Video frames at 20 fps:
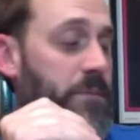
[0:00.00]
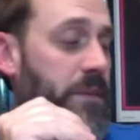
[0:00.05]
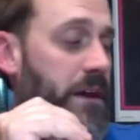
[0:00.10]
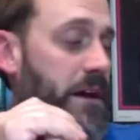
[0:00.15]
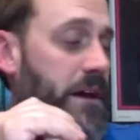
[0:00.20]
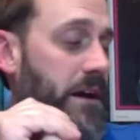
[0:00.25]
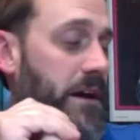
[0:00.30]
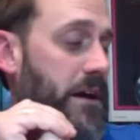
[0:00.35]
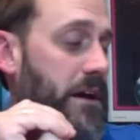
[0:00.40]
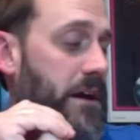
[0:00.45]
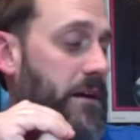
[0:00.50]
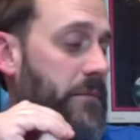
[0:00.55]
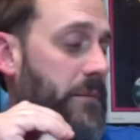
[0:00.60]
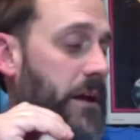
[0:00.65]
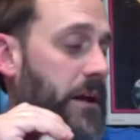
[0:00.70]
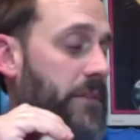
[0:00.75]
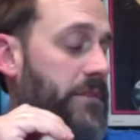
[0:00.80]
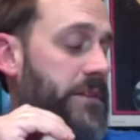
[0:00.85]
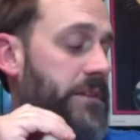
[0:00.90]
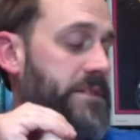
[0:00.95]

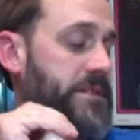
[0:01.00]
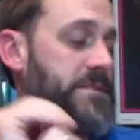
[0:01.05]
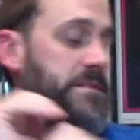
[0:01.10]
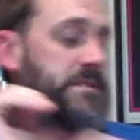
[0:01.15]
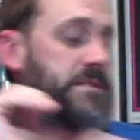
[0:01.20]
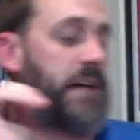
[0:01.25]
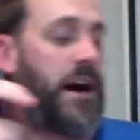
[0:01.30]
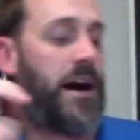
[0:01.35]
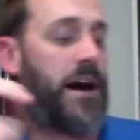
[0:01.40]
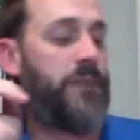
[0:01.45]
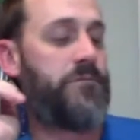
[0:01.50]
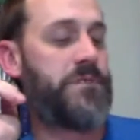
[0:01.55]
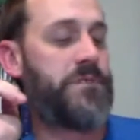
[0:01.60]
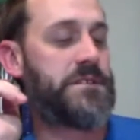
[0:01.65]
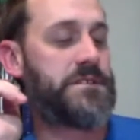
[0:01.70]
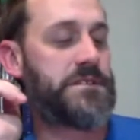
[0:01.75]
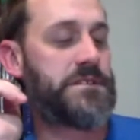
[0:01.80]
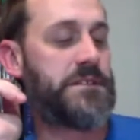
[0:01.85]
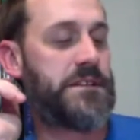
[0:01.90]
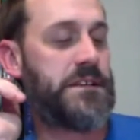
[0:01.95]
And this is
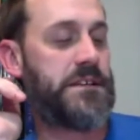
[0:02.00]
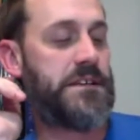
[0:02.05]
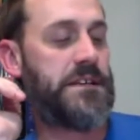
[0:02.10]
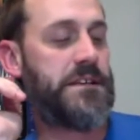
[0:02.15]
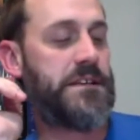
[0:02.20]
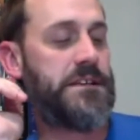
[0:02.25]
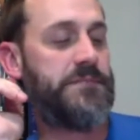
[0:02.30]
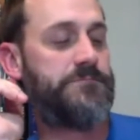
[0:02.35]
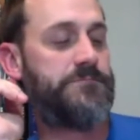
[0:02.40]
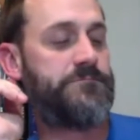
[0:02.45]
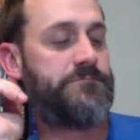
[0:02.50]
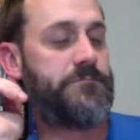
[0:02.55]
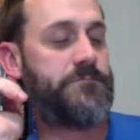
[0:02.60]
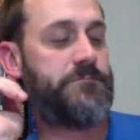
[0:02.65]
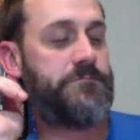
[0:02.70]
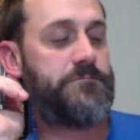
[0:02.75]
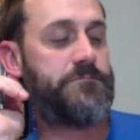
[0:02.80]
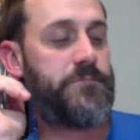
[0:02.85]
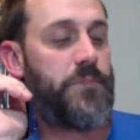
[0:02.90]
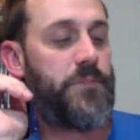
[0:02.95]
obviously
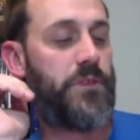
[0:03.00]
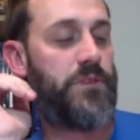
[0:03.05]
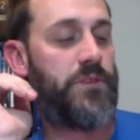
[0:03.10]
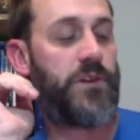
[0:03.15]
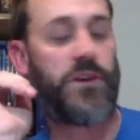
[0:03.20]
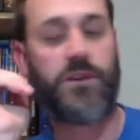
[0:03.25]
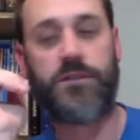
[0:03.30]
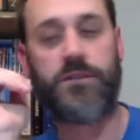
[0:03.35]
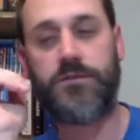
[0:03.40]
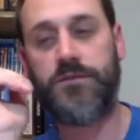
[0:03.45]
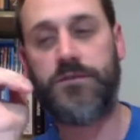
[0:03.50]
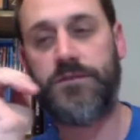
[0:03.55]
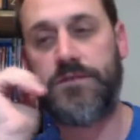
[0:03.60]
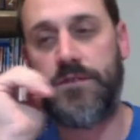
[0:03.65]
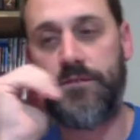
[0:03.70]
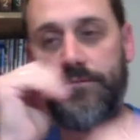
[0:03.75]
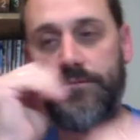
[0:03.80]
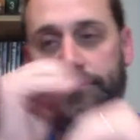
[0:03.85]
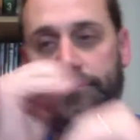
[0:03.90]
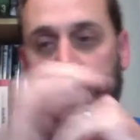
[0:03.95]
the
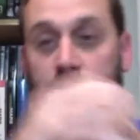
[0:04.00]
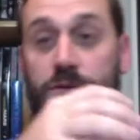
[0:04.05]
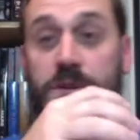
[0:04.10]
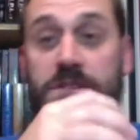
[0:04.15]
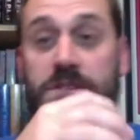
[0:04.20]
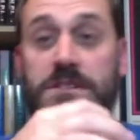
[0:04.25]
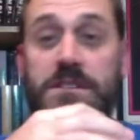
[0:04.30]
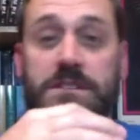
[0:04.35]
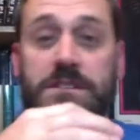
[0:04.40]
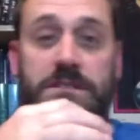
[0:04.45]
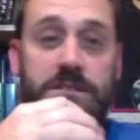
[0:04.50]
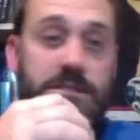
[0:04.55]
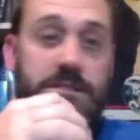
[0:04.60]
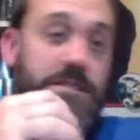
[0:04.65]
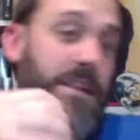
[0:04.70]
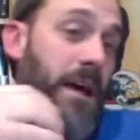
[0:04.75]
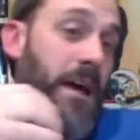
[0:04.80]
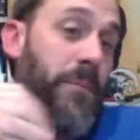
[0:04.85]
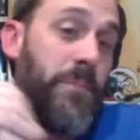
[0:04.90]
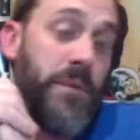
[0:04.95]
newest
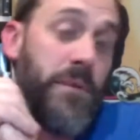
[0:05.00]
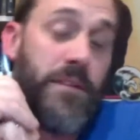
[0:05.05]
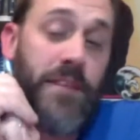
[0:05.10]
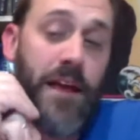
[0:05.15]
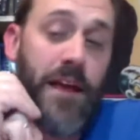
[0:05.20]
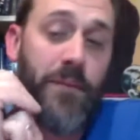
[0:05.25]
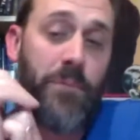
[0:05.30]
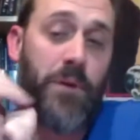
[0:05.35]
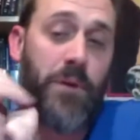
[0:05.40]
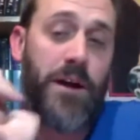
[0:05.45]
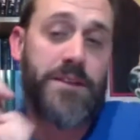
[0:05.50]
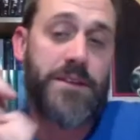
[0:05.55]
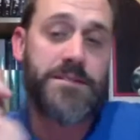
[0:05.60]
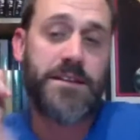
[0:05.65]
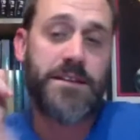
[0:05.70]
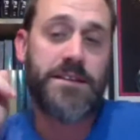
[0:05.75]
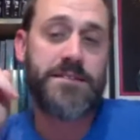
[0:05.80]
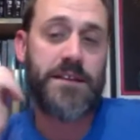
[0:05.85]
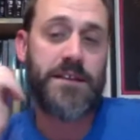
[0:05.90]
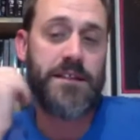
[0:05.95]
step in that
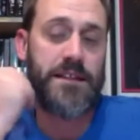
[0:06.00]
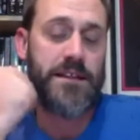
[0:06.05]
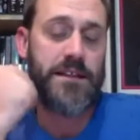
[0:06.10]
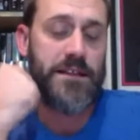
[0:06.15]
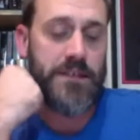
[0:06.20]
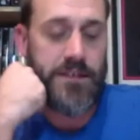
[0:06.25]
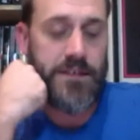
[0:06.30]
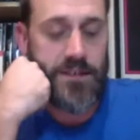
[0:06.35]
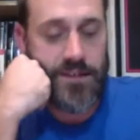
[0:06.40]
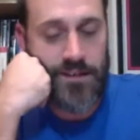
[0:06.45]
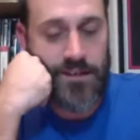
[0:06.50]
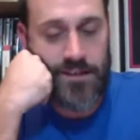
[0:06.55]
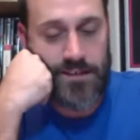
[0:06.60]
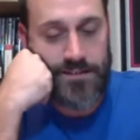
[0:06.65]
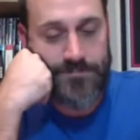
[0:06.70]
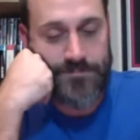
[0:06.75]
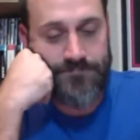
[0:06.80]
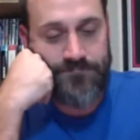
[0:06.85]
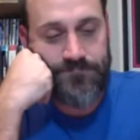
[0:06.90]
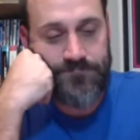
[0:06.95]
process. I think
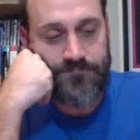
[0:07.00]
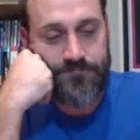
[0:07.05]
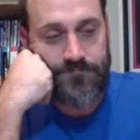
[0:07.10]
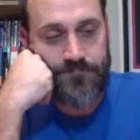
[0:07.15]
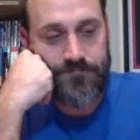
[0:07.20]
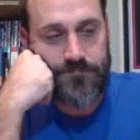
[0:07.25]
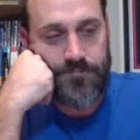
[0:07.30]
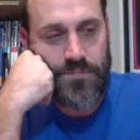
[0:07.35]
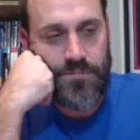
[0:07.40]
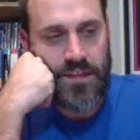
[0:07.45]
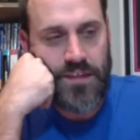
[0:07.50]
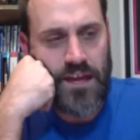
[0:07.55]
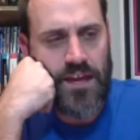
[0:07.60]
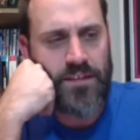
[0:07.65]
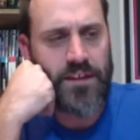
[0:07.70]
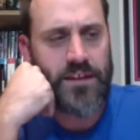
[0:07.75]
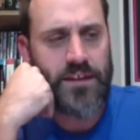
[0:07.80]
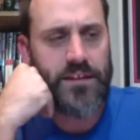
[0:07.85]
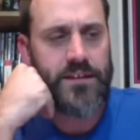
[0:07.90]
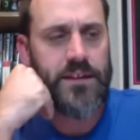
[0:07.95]

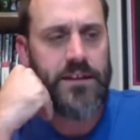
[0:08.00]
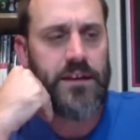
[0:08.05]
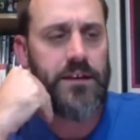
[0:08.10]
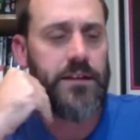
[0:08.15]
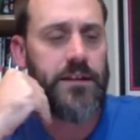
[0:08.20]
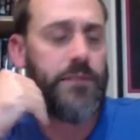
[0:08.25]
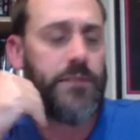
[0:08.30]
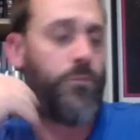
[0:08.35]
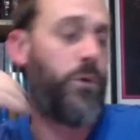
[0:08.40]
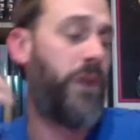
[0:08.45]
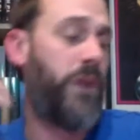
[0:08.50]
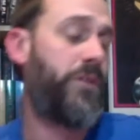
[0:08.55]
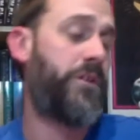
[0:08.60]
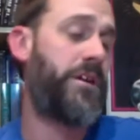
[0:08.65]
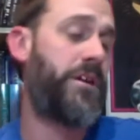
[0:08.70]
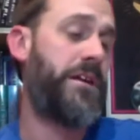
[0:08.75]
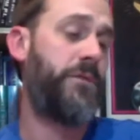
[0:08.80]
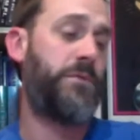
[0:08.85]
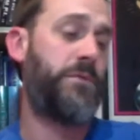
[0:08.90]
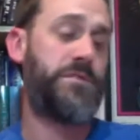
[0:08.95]
in whether
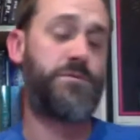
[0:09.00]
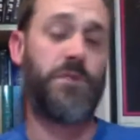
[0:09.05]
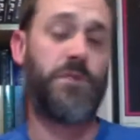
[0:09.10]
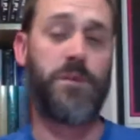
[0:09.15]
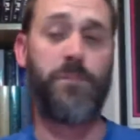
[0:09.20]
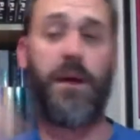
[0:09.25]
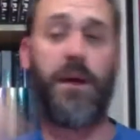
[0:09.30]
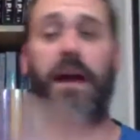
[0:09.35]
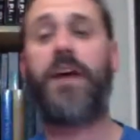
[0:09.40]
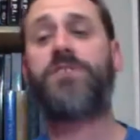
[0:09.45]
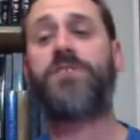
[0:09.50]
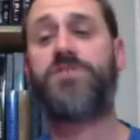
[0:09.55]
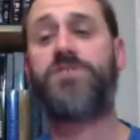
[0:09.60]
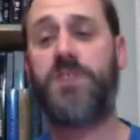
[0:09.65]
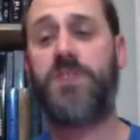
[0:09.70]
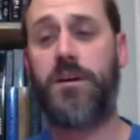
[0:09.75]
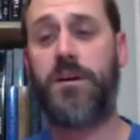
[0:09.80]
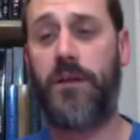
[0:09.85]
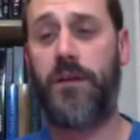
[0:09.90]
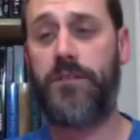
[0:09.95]
he was really passionate
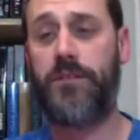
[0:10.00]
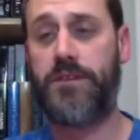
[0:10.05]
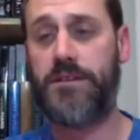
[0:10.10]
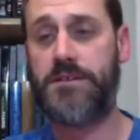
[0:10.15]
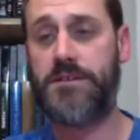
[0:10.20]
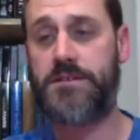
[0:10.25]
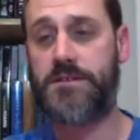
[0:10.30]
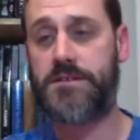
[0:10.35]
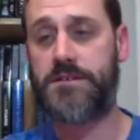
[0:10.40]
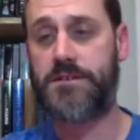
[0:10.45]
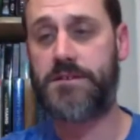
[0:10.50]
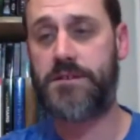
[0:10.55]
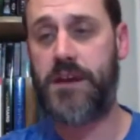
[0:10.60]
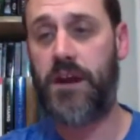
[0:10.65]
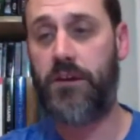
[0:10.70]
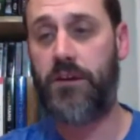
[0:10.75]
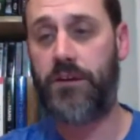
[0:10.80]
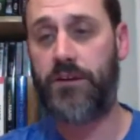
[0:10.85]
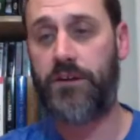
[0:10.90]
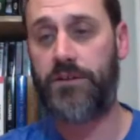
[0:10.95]
about these
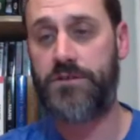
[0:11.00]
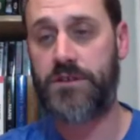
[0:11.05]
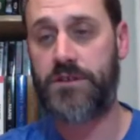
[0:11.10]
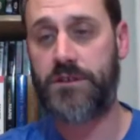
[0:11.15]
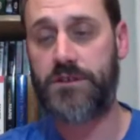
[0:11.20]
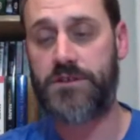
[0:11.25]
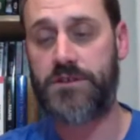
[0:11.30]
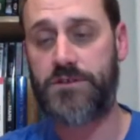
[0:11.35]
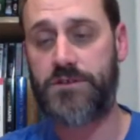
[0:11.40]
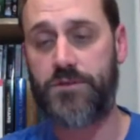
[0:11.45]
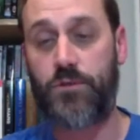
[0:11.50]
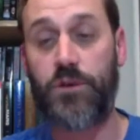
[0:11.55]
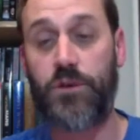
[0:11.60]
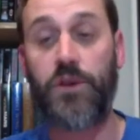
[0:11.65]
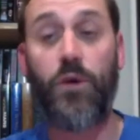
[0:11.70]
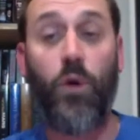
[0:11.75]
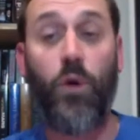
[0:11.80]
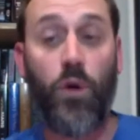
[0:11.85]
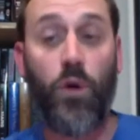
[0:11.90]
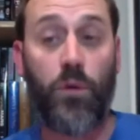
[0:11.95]
characters and this
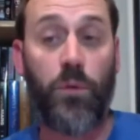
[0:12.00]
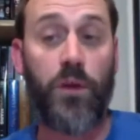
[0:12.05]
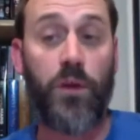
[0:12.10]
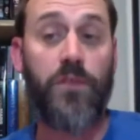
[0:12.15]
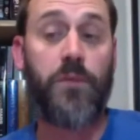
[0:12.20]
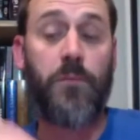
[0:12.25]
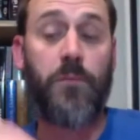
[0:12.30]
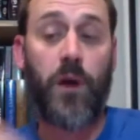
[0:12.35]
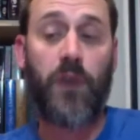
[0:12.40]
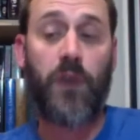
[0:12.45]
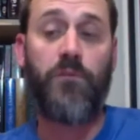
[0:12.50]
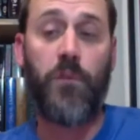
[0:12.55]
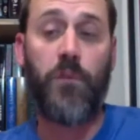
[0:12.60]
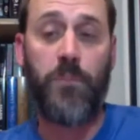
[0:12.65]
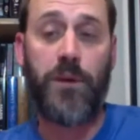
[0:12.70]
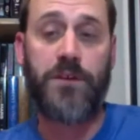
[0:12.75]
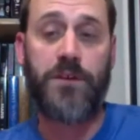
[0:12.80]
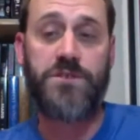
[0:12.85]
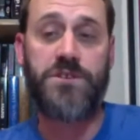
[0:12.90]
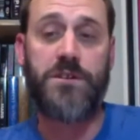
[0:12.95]
story, or whether Marvel
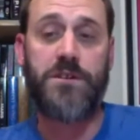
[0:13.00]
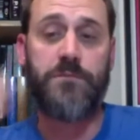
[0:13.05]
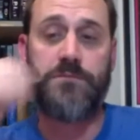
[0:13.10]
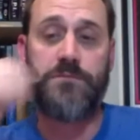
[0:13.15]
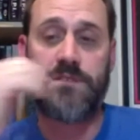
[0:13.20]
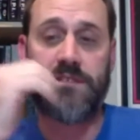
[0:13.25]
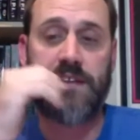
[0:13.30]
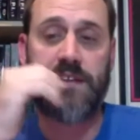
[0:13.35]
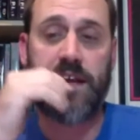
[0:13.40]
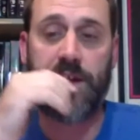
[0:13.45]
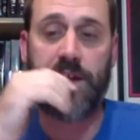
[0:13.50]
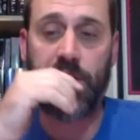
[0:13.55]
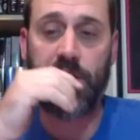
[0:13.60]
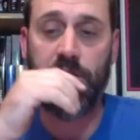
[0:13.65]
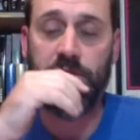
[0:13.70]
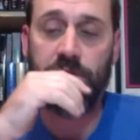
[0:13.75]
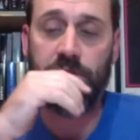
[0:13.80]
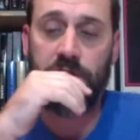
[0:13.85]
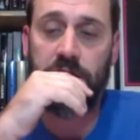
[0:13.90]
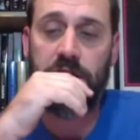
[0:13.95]
pitched him to take
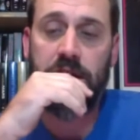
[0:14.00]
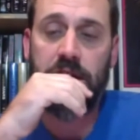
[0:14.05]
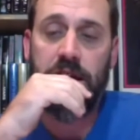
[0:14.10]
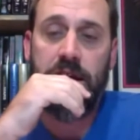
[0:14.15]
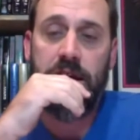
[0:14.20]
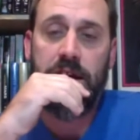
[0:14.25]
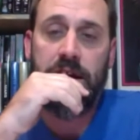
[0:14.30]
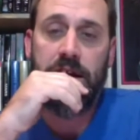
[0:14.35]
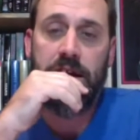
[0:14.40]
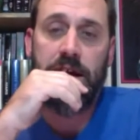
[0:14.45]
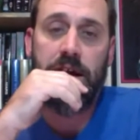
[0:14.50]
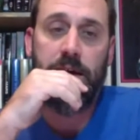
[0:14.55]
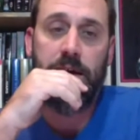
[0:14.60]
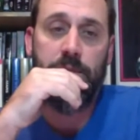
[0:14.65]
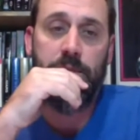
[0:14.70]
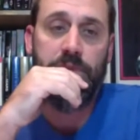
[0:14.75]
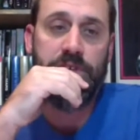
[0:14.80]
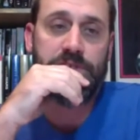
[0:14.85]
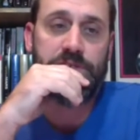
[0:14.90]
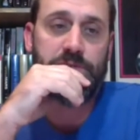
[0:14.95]
over,
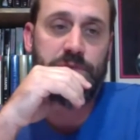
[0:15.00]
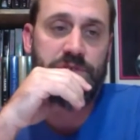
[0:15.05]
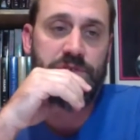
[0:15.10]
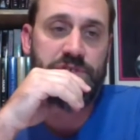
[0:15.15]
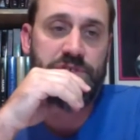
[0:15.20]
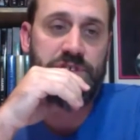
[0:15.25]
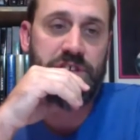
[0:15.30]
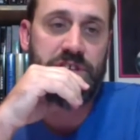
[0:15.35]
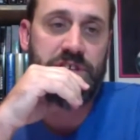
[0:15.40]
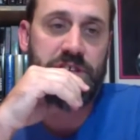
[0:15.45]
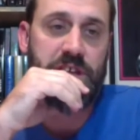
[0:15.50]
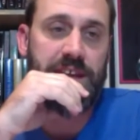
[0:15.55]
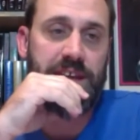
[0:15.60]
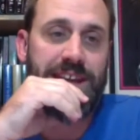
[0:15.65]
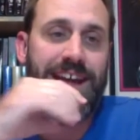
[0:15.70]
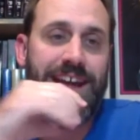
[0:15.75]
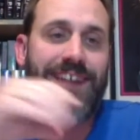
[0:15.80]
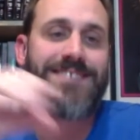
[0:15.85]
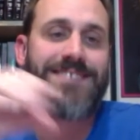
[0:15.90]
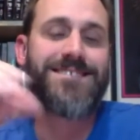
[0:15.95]
this was just the
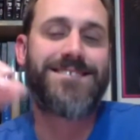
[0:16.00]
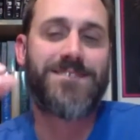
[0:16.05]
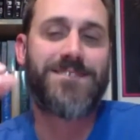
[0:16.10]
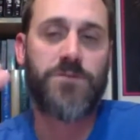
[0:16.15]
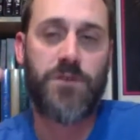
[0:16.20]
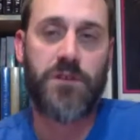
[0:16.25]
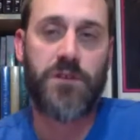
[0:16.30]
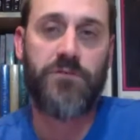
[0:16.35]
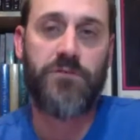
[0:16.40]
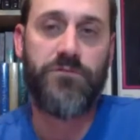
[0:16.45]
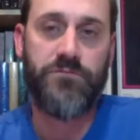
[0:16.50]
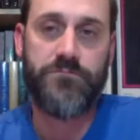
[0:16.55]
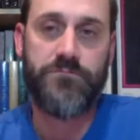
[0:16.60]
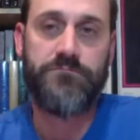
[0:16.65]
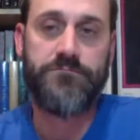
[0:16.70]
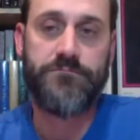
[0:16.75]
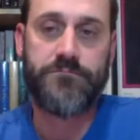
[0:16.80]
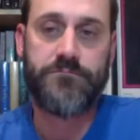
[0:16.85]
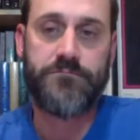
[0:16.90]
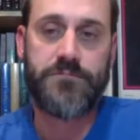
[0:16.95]
next sort of
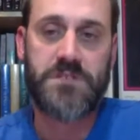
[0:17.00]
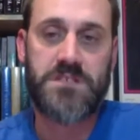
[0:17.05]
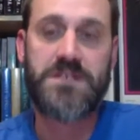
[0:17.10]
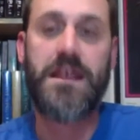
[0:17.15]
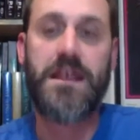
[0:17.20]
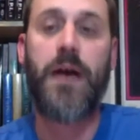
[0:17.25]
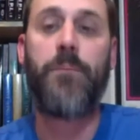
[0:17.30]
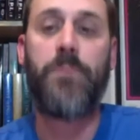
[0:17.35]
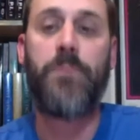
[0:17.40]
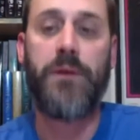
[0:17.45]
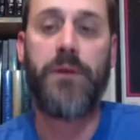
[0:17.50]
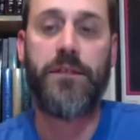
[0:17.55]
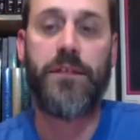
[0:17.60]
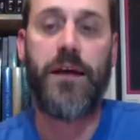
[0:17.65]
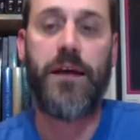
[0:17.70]
step in that